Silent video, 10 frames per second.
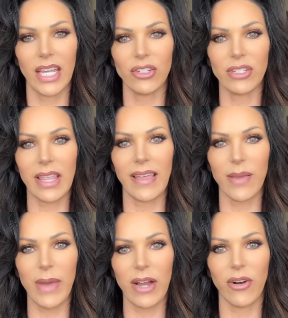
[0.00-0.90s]
Here's the
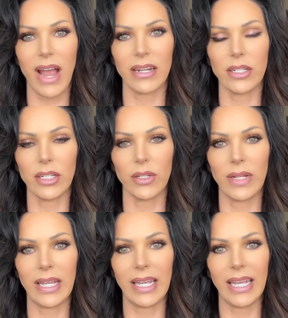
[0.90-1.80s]
thing about
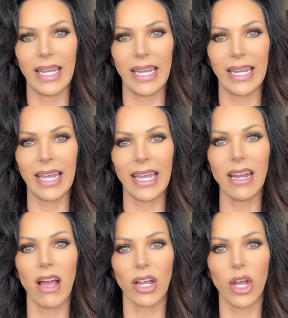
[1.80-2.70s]
gratitude it
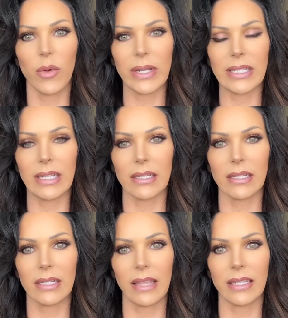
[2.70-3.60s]
cannot
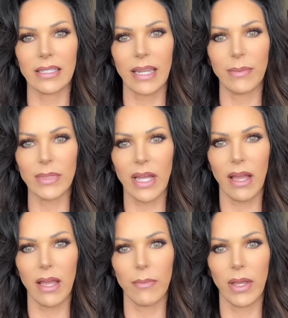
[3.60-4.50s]
coexist at the same
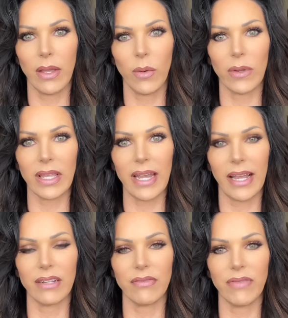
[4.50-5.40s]
time with a
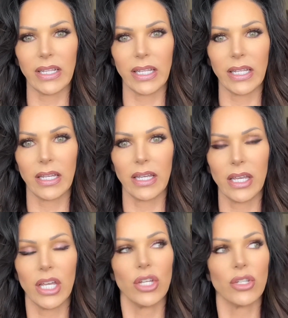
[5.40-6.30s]
negative feeling.
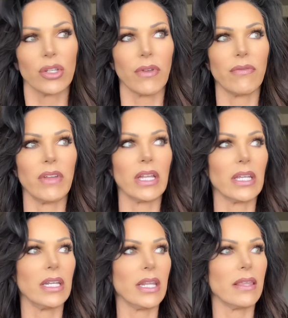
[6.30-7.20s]
So if you're
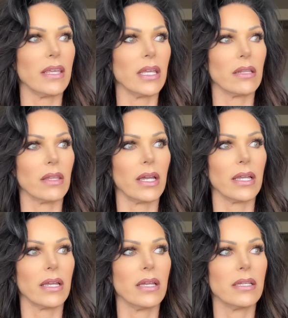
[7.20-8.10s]
feeling anything
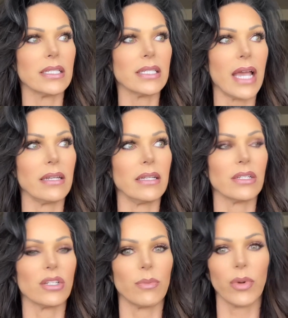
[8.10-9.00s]
like
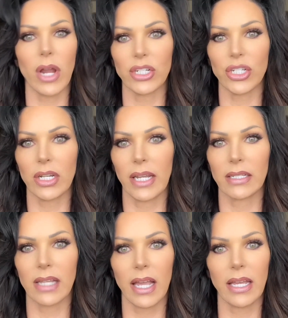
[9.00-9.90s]
sadness, depression,
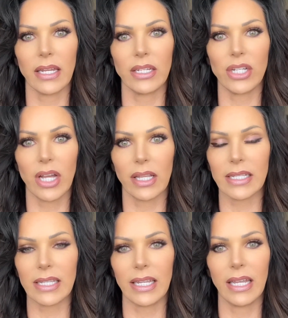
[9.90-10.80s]
anxiety,
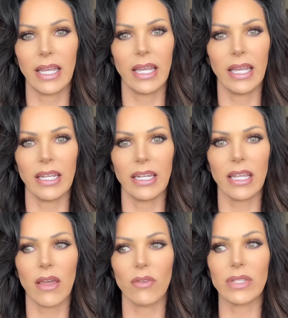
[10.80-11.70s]
jealousy,
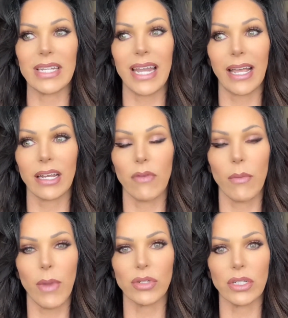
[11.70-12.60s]
any of those negative
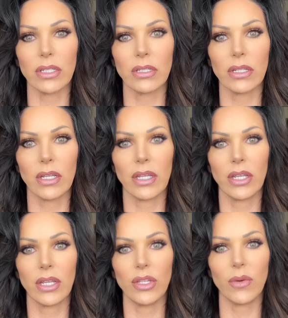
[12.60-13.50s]
emotions,
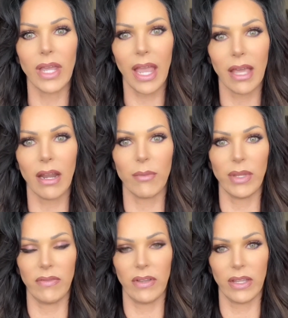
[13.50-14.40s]
you cannot
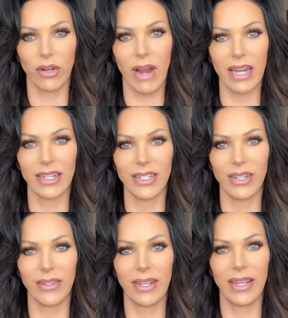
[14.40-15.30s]
be feeling
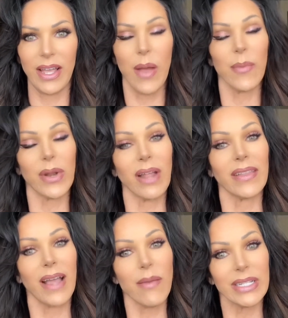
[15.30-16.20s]
gratitude. But
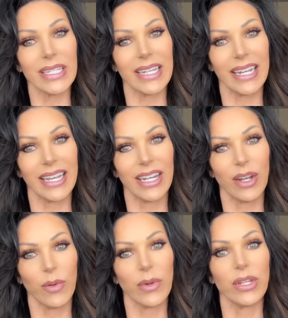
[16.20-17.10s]
on the opposite
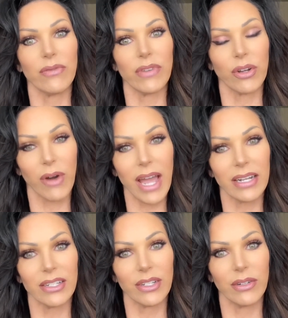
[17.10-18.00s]
end, when you feel
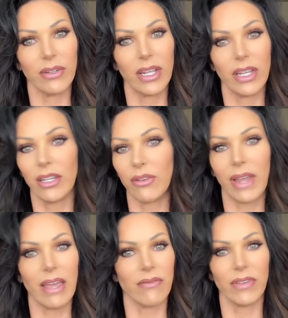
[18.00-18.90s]
gratitude, you
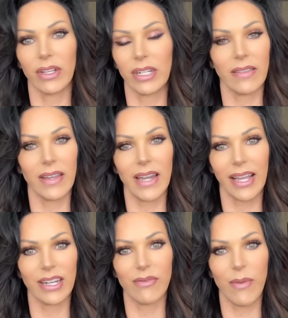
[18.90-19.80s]
can't feel any of the
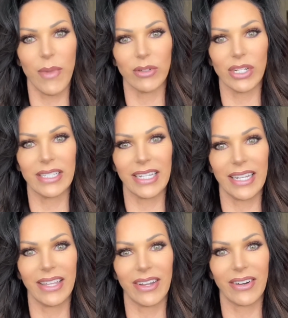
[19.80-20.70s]
negative emotions
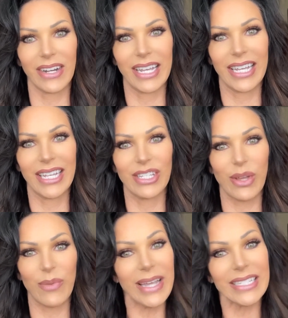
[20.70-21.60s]
either.
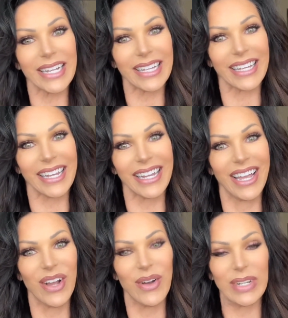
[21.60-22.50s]
So basically,
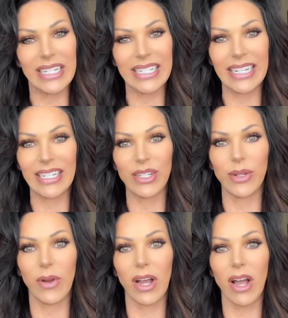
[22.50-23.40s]
we just need
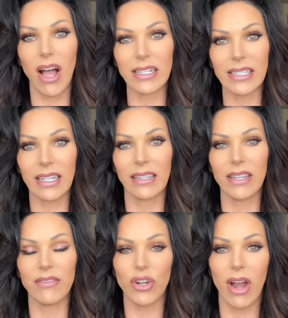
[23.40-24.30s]
to
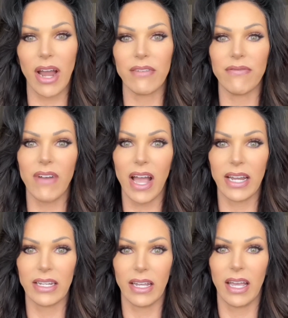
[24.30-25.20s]
constantly try to
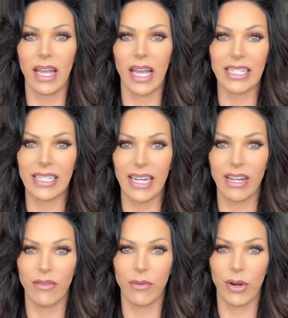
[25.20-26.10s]
find a
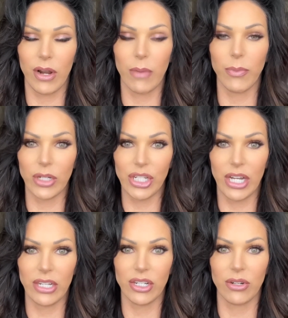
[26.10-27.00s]
state of
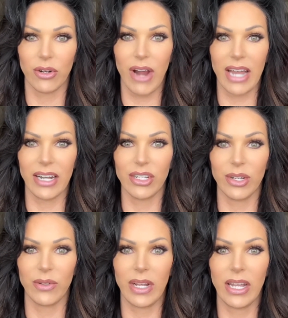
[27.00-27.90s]
appreciation or
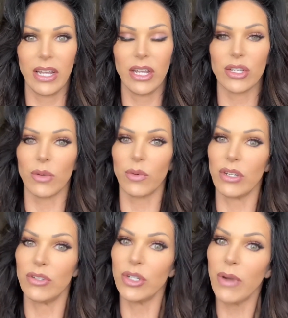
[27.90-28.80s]
gratitude. So
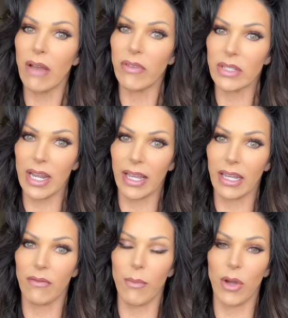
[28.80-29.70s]
when you do have those
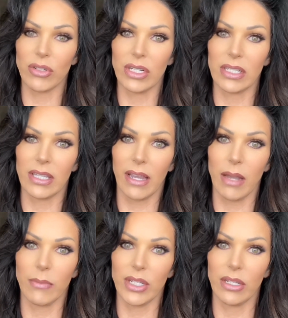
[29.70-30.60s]
negative emotions that
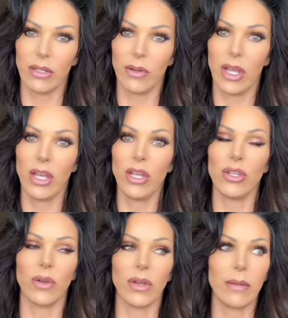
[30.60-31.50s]
come to you,
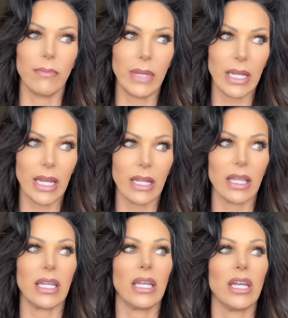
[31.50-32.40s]
you can
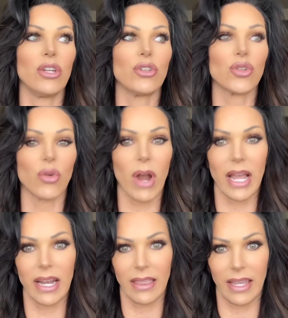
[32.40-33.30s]
immediately
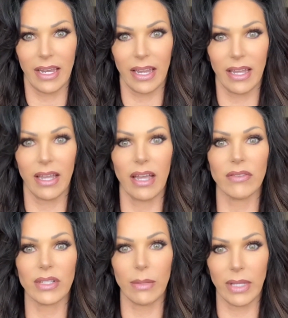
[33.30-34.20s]
try to think
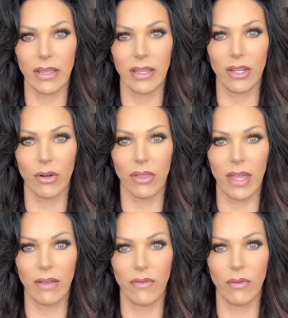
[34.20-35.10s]
of something that you're
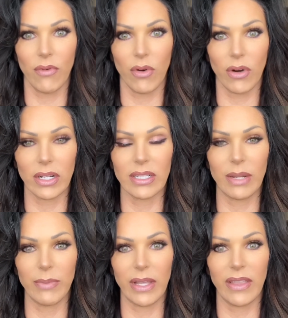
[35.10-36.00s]
thankful for,
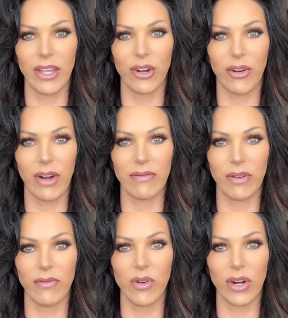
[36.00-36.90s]
something that you're
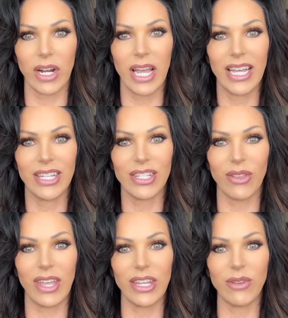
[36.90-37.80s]
grateful for,
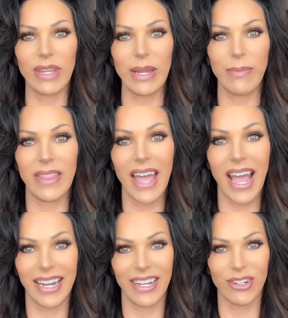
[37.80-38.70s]
so that you keep
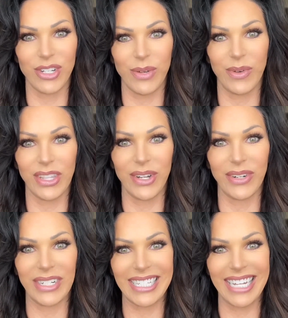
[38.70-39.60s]
that energy with
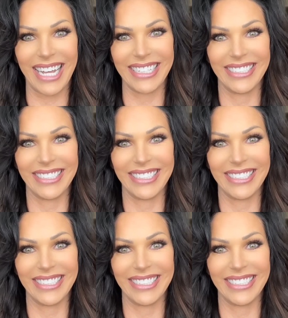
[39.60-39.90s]
you instead.